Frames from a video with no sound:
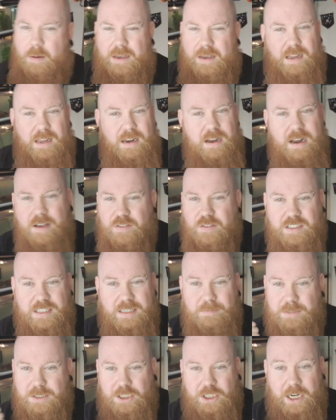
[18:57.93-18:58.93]
I can never seem
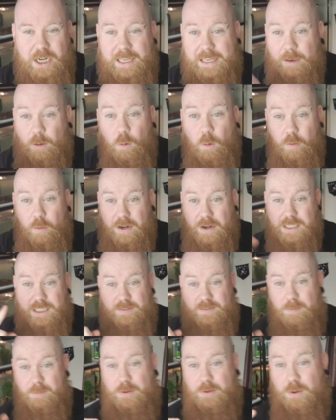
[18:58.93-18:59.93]
to shake it. All the rest of
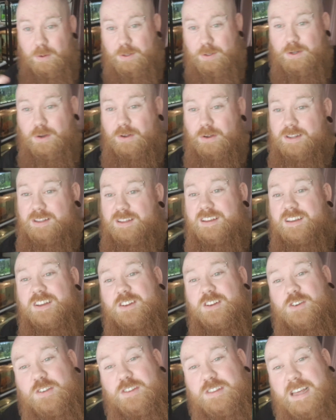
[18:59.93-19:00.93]
them are all good,
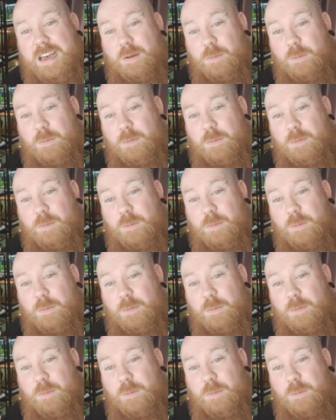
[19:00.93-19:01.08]
just that